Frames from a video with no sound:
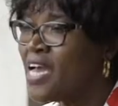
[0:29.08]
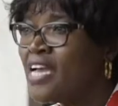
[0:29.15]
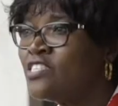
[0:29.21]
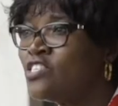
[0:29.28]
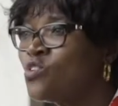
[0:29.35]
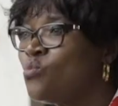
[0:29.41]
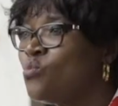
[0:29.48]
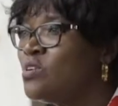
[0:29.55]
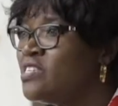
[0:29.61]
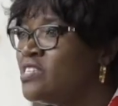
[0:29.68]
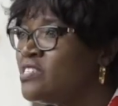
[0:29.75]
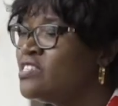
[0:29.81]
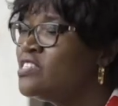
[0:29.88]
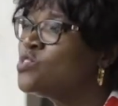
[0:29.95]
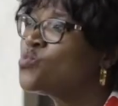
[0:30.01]
and so what it
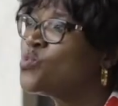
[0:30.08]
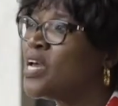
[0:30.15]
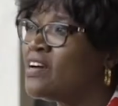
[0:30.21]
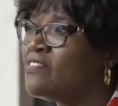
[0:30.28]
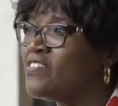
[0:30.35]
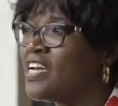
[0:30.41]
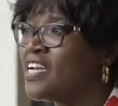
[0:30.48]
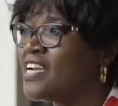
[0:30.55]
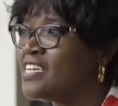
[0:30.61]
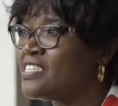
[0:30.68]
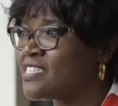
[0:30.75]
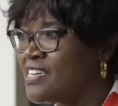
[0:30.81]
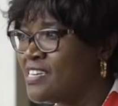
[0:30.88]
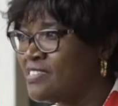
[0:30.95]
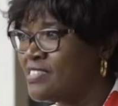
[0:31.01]
is we have done at
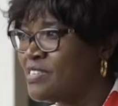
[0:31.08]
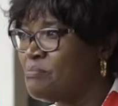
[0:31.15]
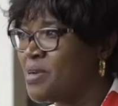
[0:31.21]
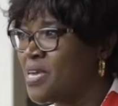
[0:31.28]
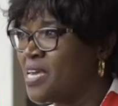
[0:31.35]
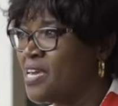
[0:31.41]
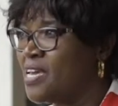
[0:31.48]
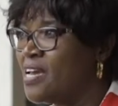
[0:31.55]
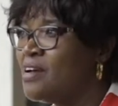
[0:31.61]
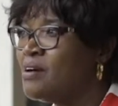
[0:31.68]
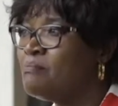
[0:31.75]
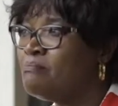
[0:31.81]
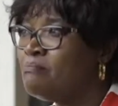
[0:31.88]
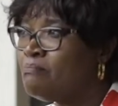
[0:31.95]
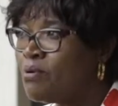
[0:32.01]
KCB,
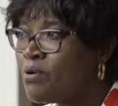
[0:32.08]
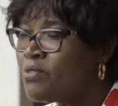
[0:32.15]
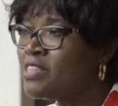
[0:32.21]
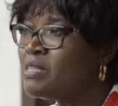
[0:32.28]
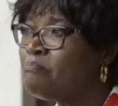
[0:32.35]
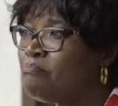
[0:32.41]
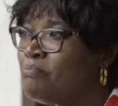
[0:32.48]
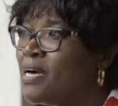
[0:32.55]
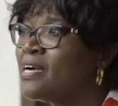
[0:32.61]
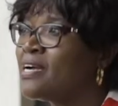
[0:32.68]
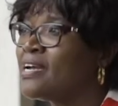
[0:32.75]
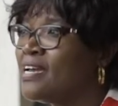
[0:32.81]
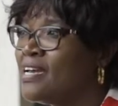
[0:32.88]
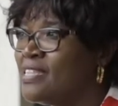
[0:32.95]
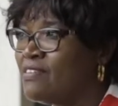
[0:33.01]
both the bank
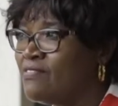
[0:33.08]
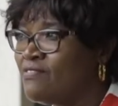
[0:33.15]
and the